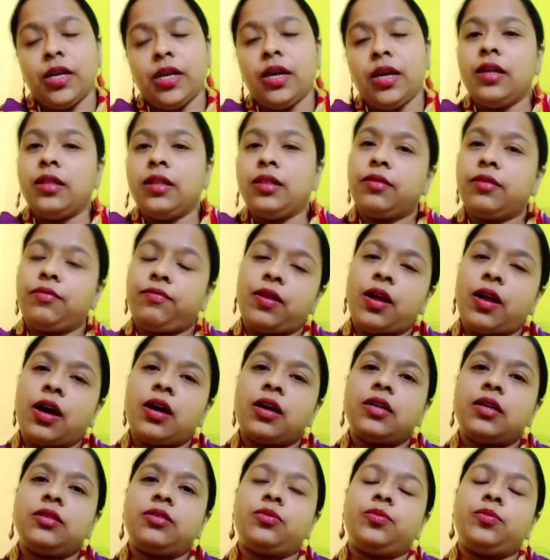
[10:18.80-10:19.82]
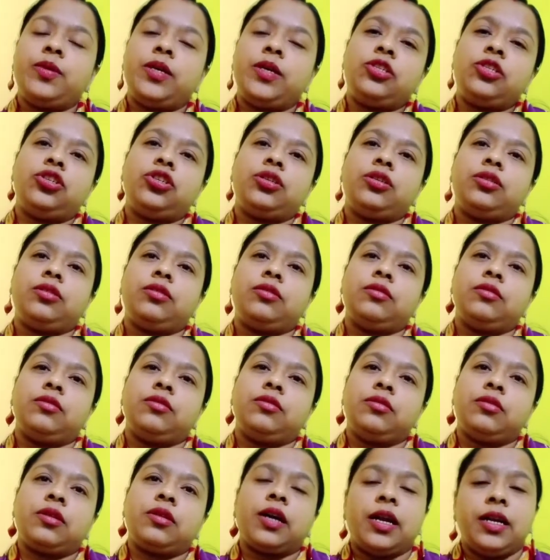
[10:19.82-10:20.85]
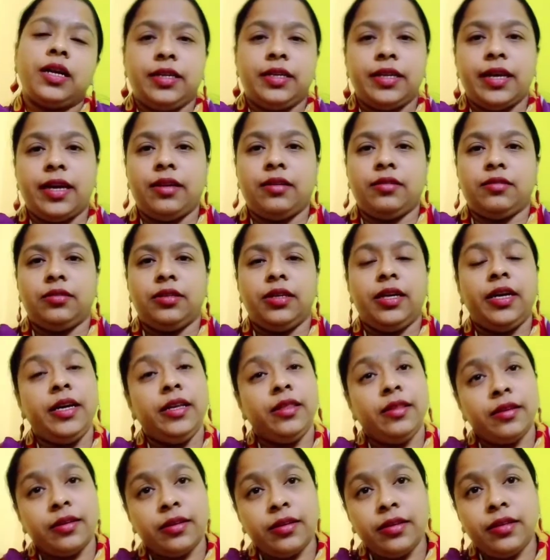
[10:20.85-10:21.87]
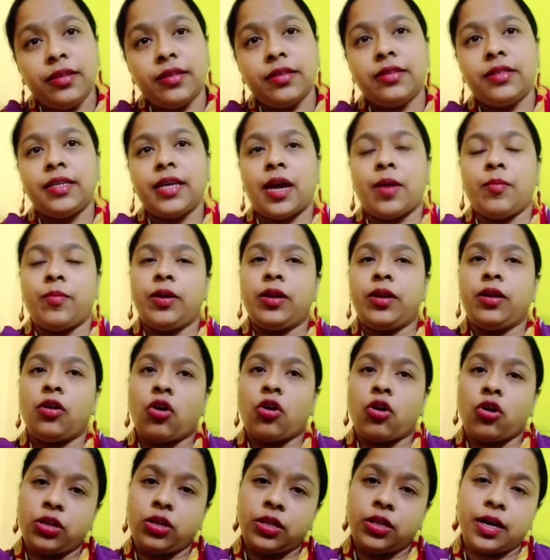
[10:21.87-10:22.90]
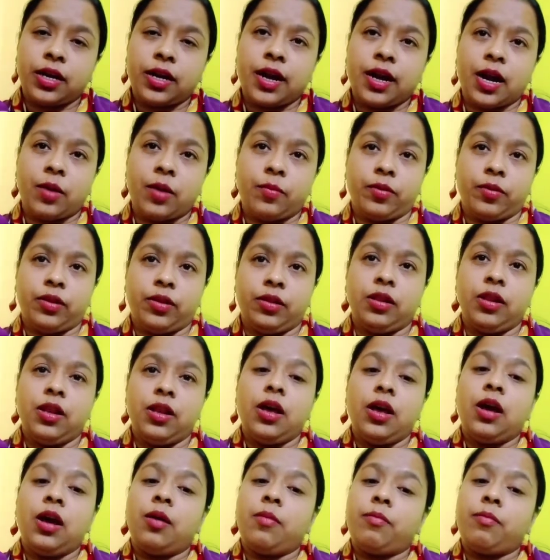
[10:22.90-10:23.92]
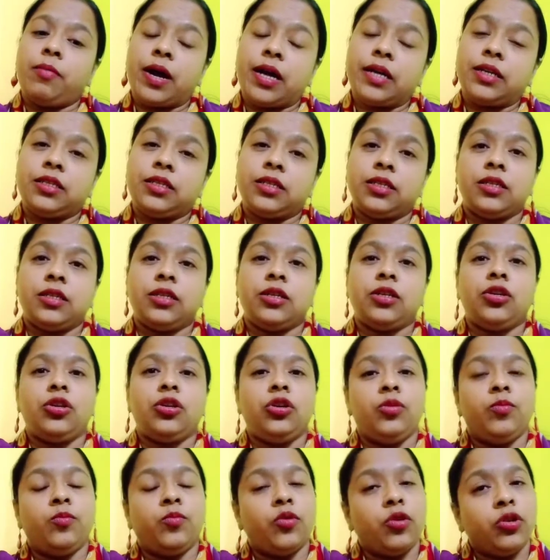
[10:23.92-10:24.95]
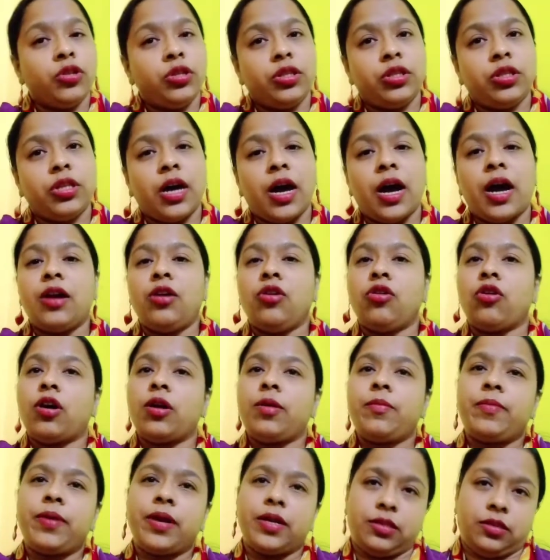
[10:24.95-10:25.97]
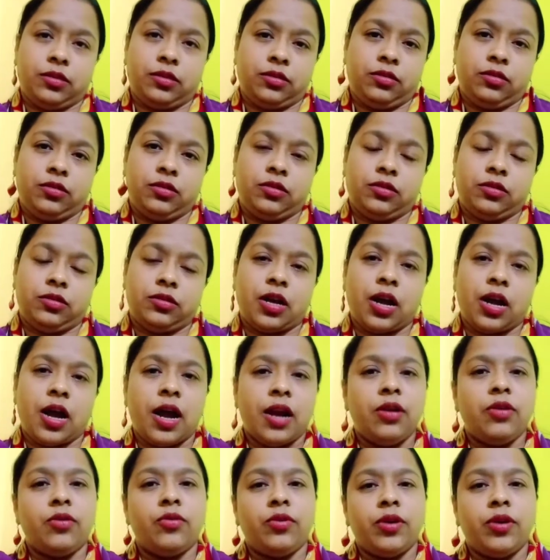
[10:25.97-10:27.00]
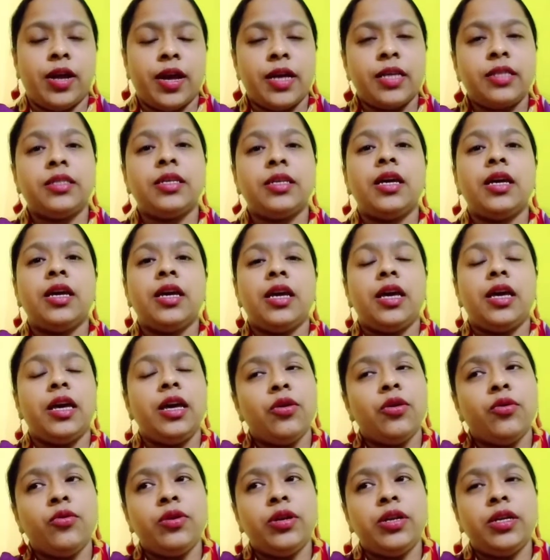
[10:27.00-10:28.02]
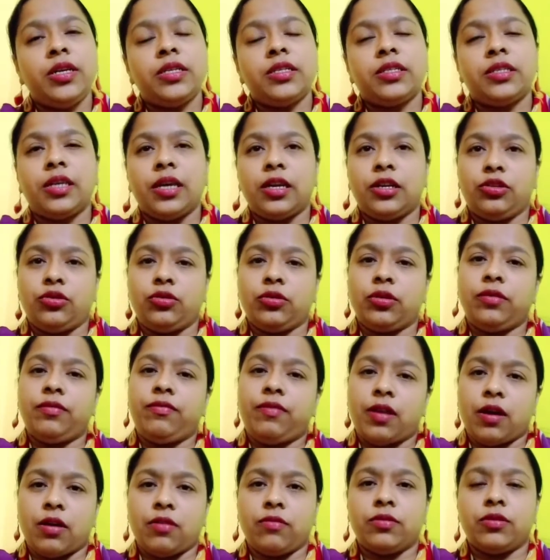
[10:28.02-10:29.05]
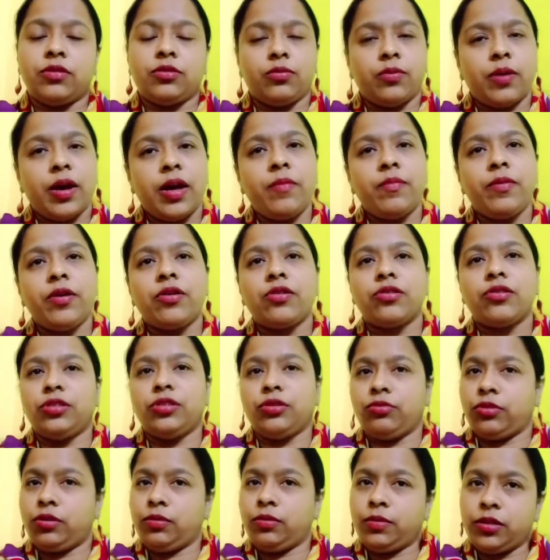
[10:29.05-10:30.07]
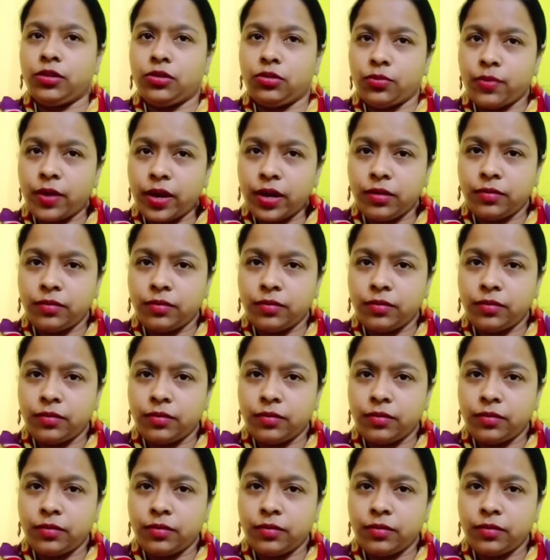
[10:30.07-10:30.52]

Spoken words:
The flowers which contain either the stamen or the carpel, but both are not present, are known as unisexual flowers. Why? Because uni means one.